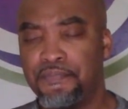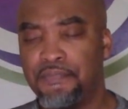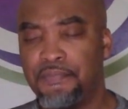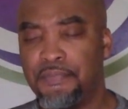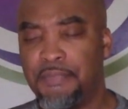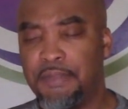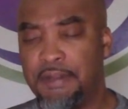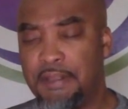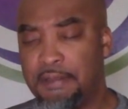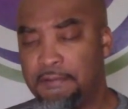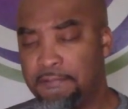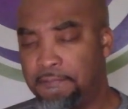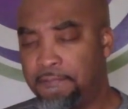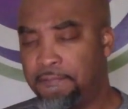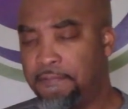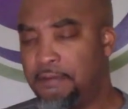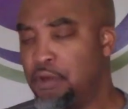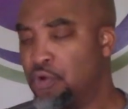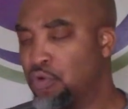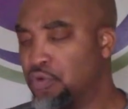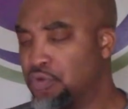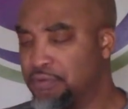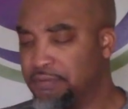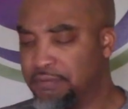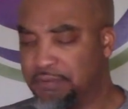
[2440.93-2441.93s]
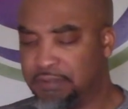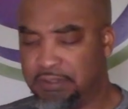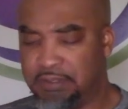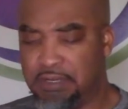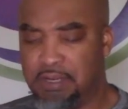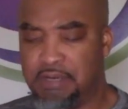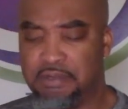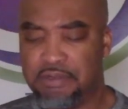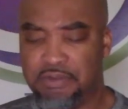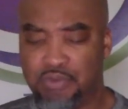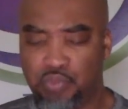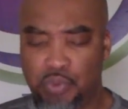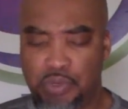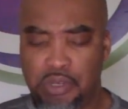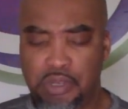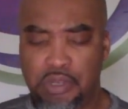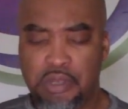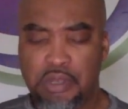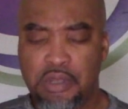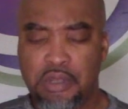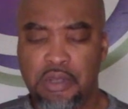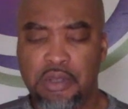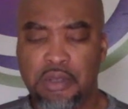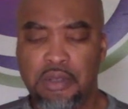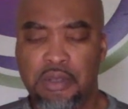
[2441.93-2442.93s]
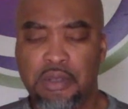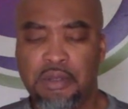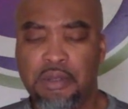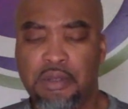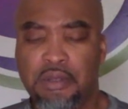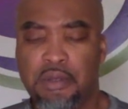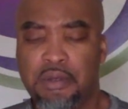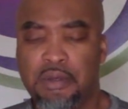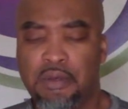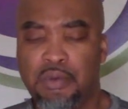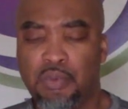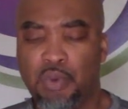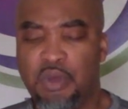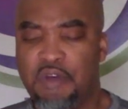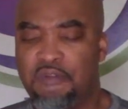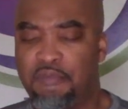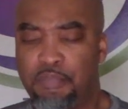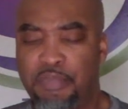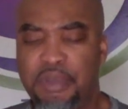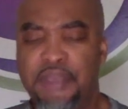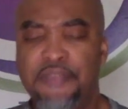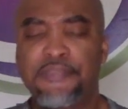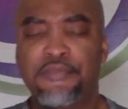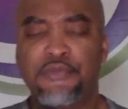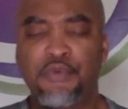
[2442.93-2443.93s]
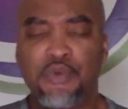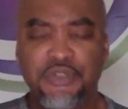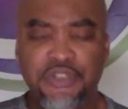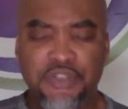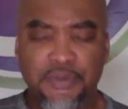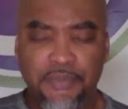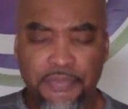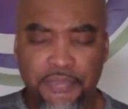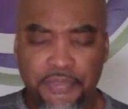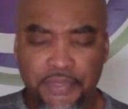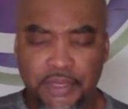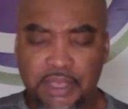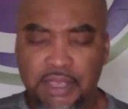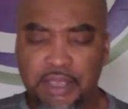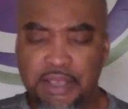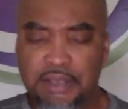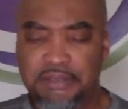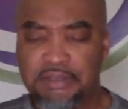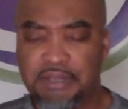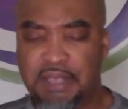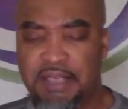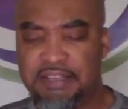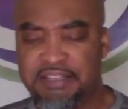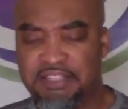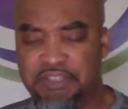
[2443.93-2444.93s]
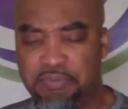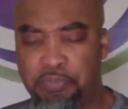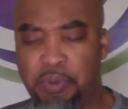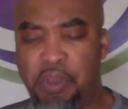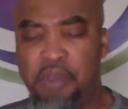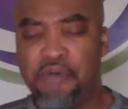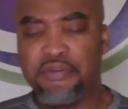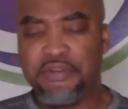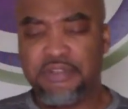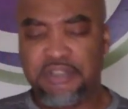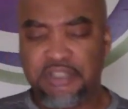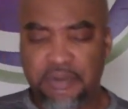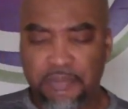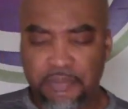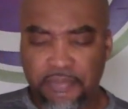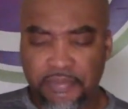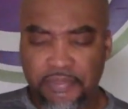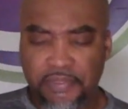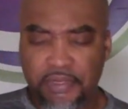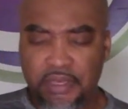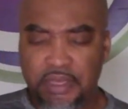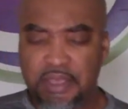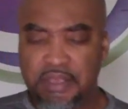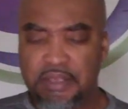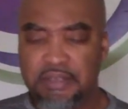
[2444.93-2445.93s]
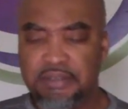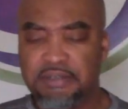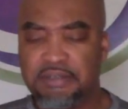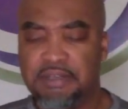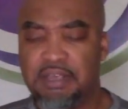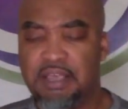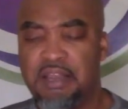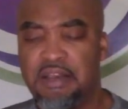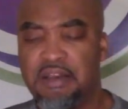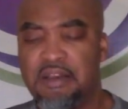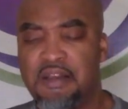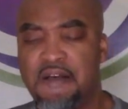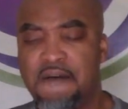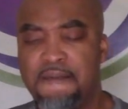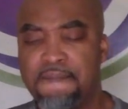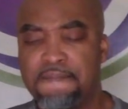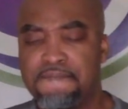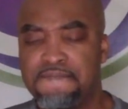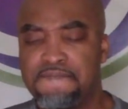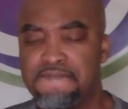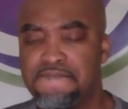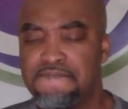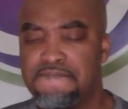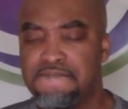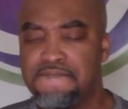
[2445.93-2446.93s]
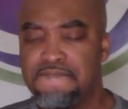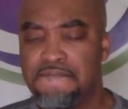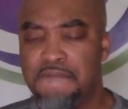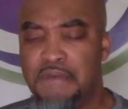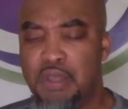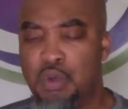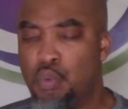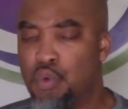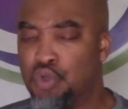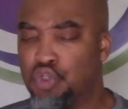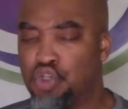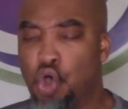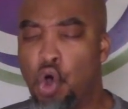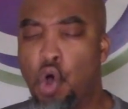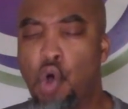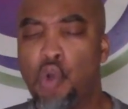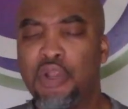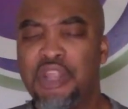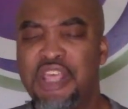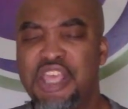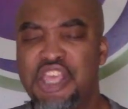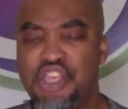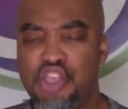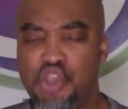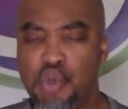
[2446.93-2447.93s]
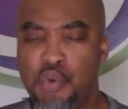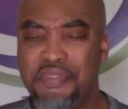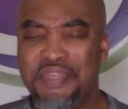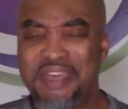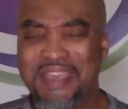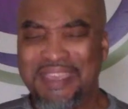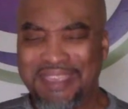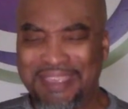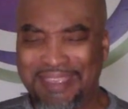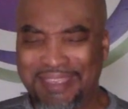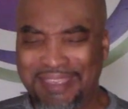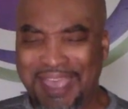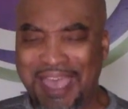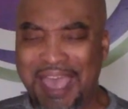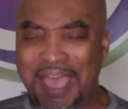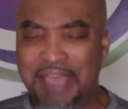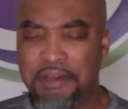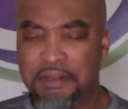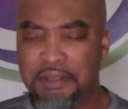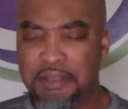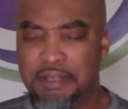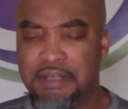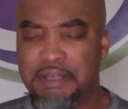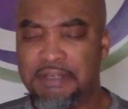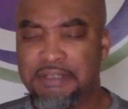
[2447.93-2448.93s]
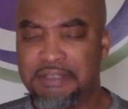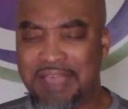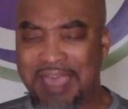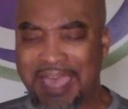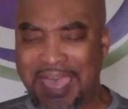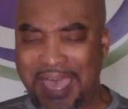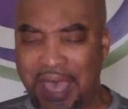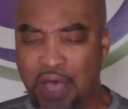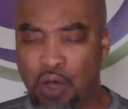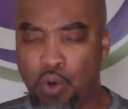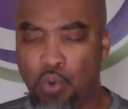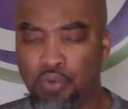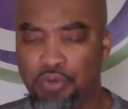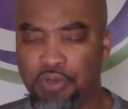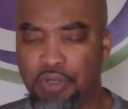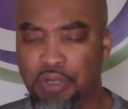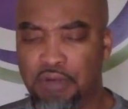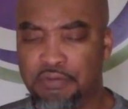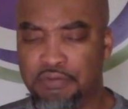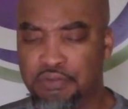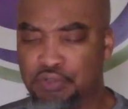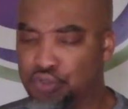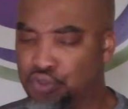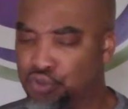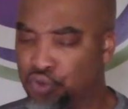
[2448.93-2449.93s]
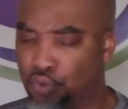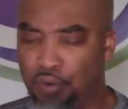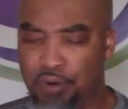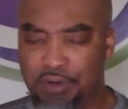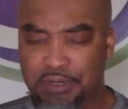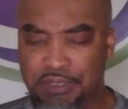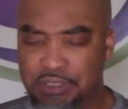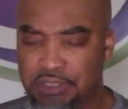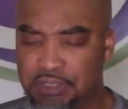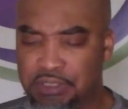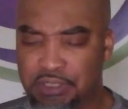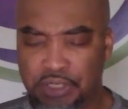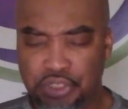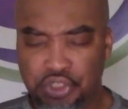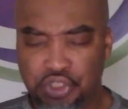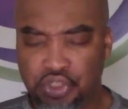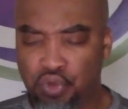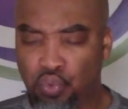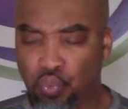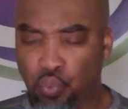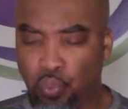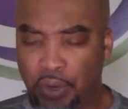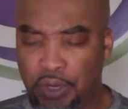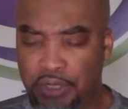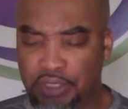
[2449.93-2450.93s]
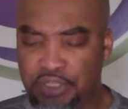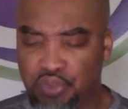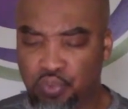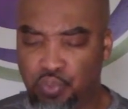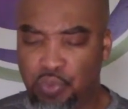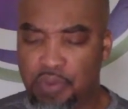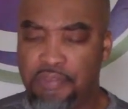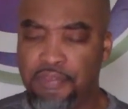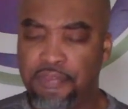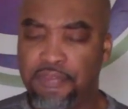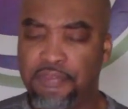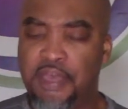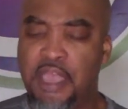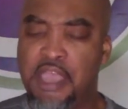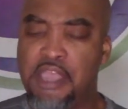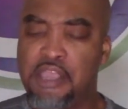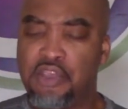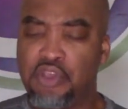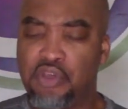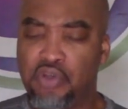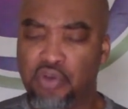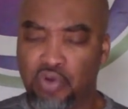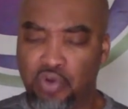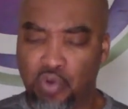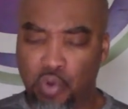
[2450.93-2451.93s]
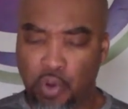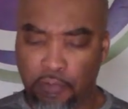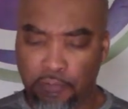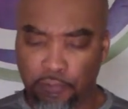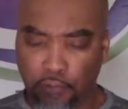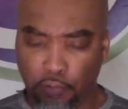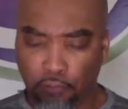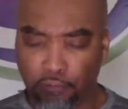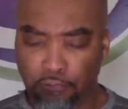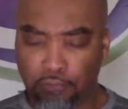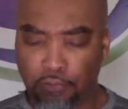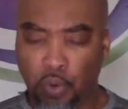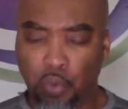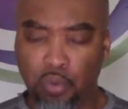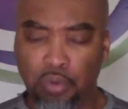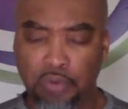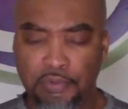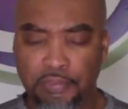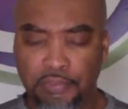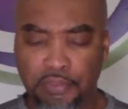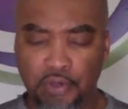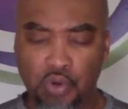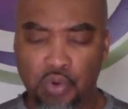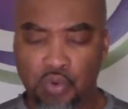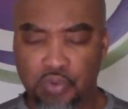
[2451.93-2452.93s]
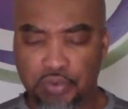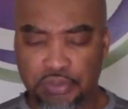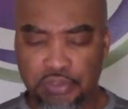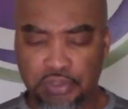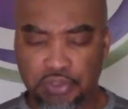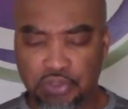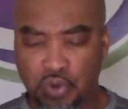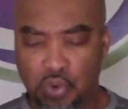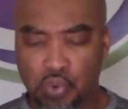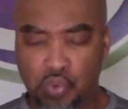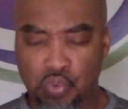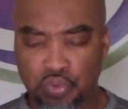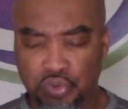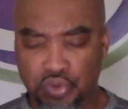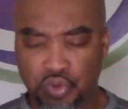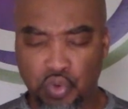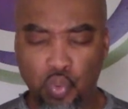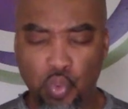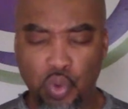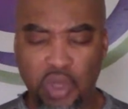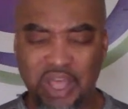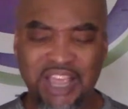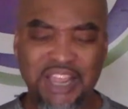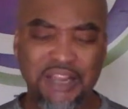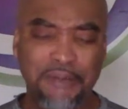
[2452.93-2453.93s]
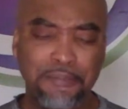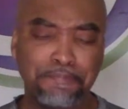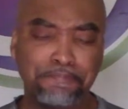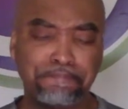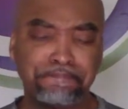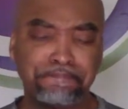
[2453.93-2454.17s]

in the figurative sense. We've been through some things, experienced some things, and it was only you that got us out of certain situations. We thank you, Lord, for rolling those stones away.